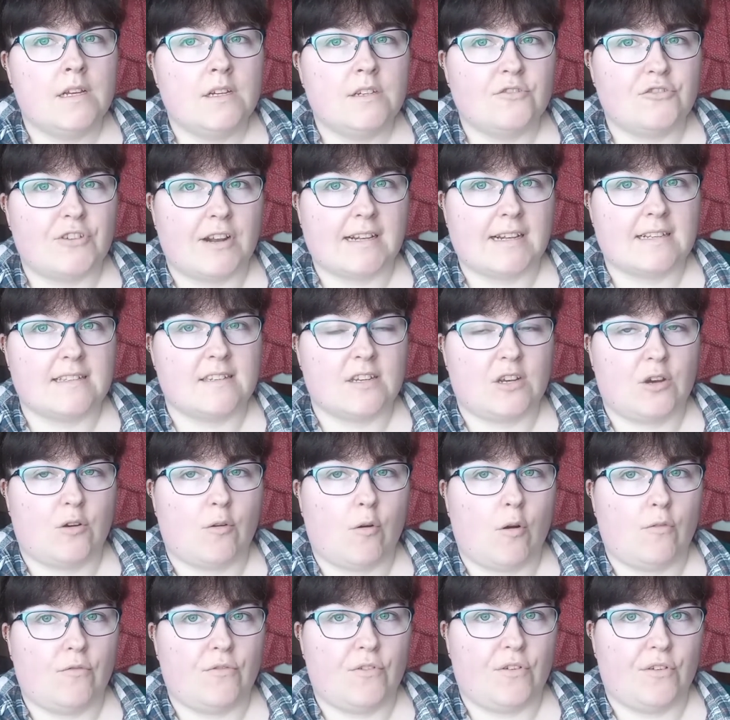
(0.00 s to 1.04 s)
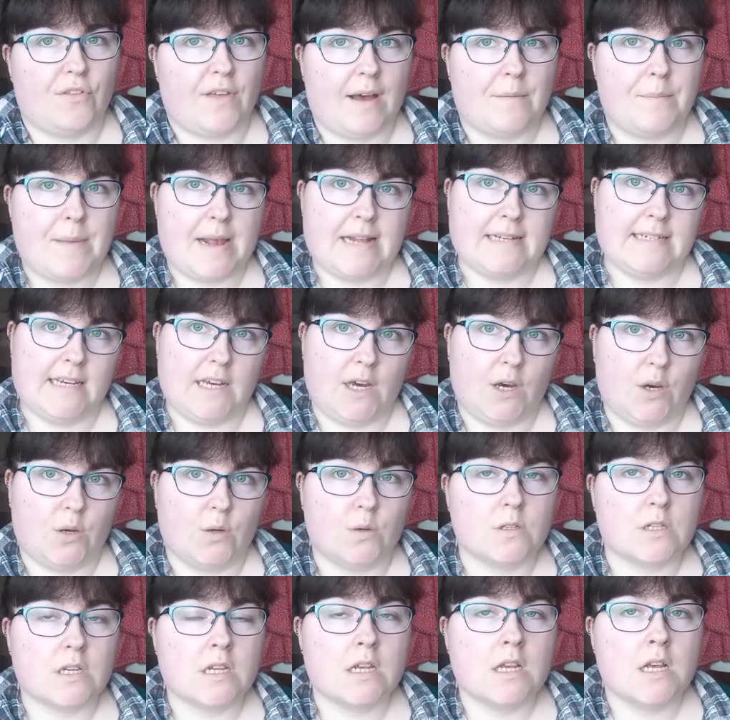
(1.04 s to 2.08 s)
dress to go over that
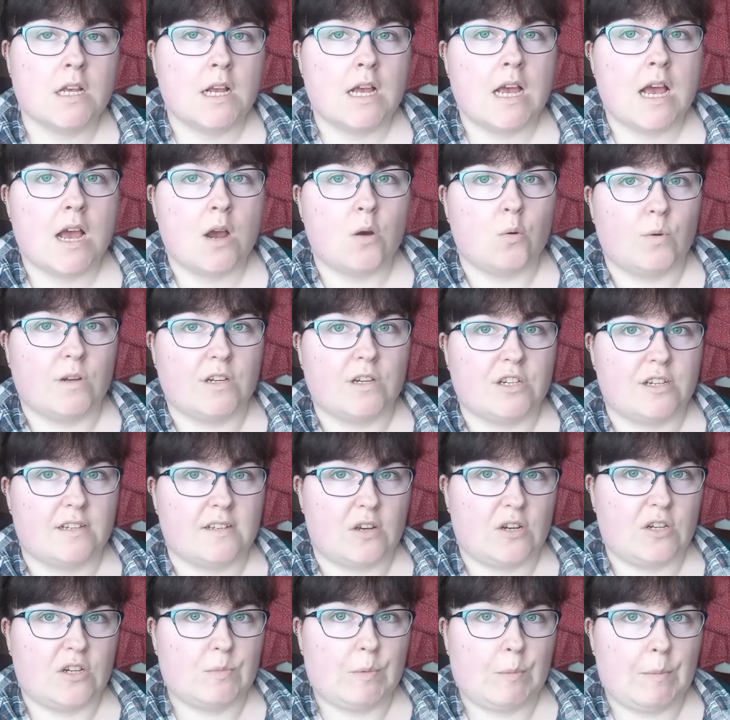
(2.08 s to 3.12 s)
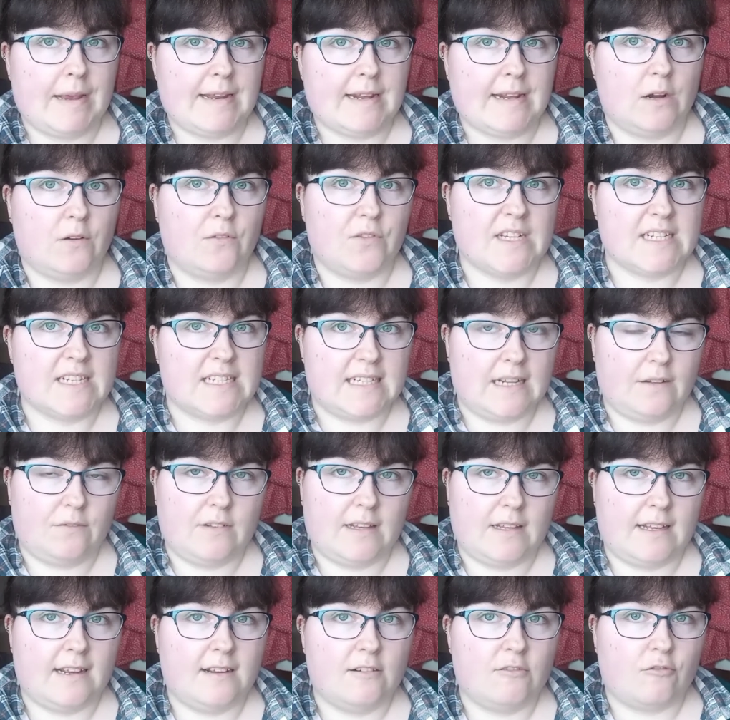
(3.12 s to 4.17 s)
petticoat, which is going to be made out of this
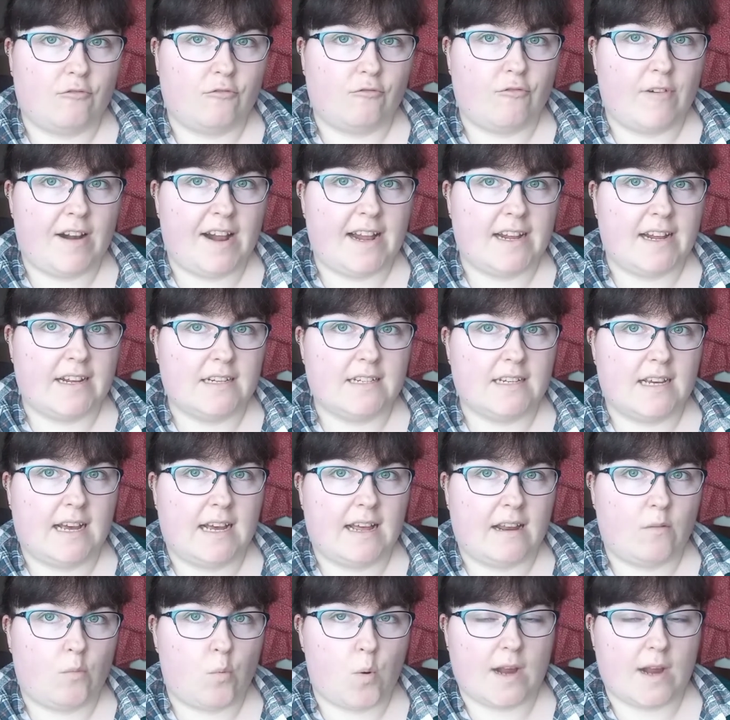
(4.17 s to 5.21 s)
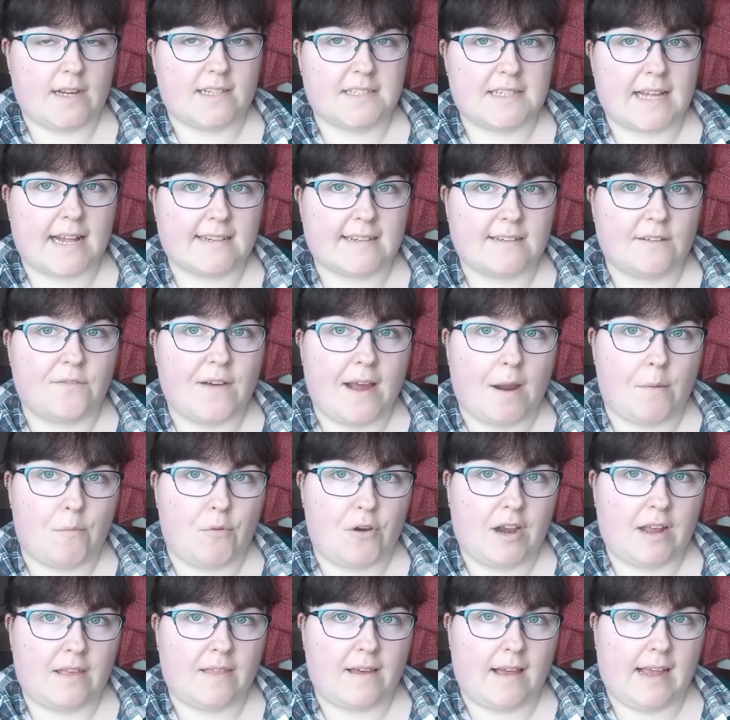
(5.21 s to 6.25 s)
lovely red and white satin
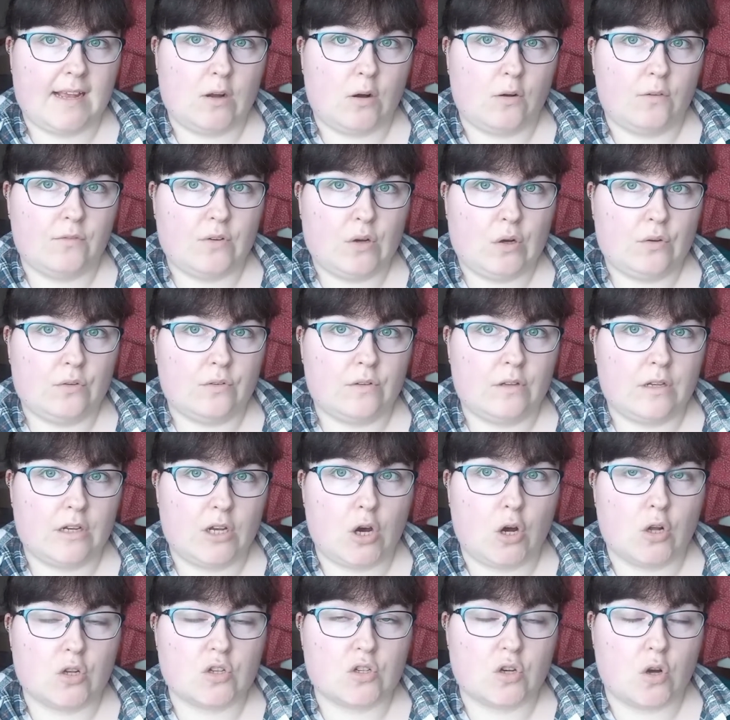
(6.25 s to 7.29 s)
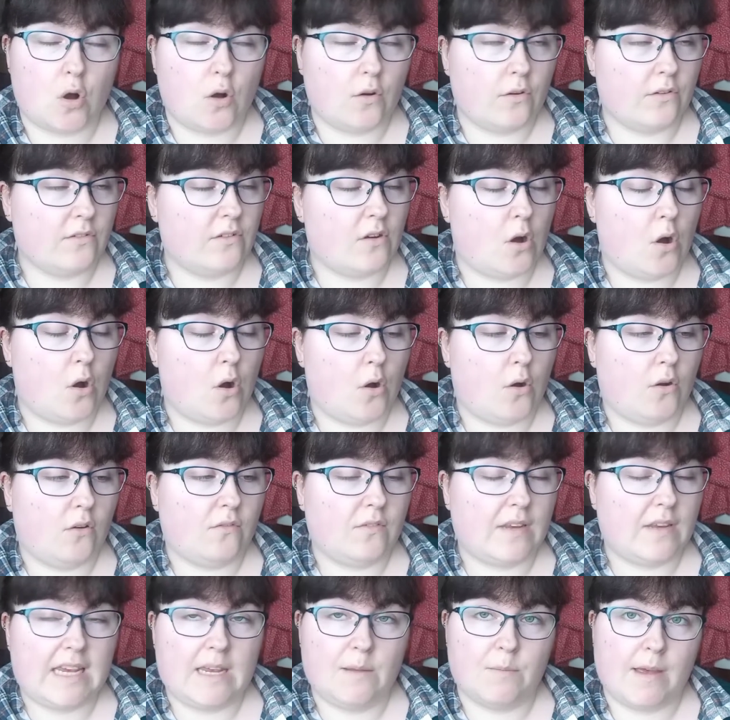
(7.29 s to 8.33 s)
fabric that I got off of
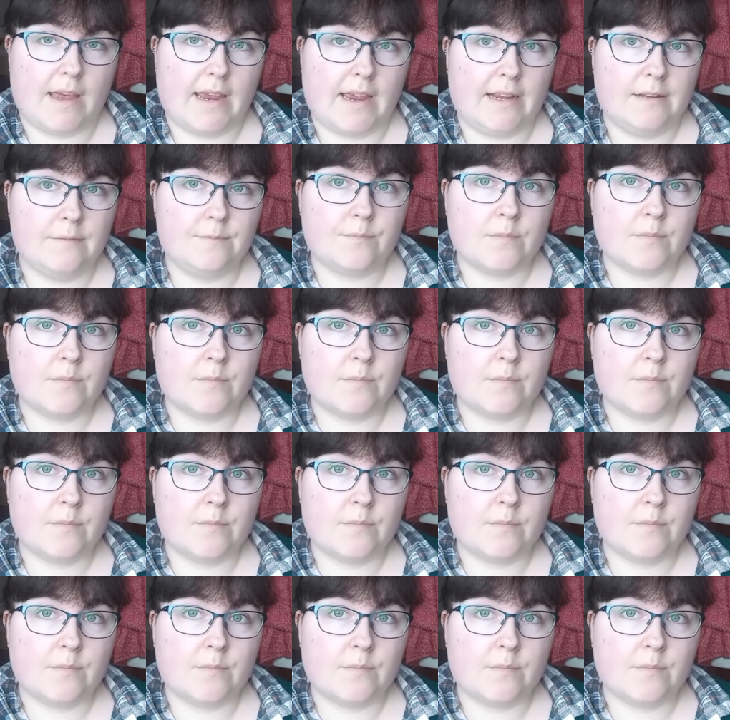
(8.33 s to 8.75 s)
eBay.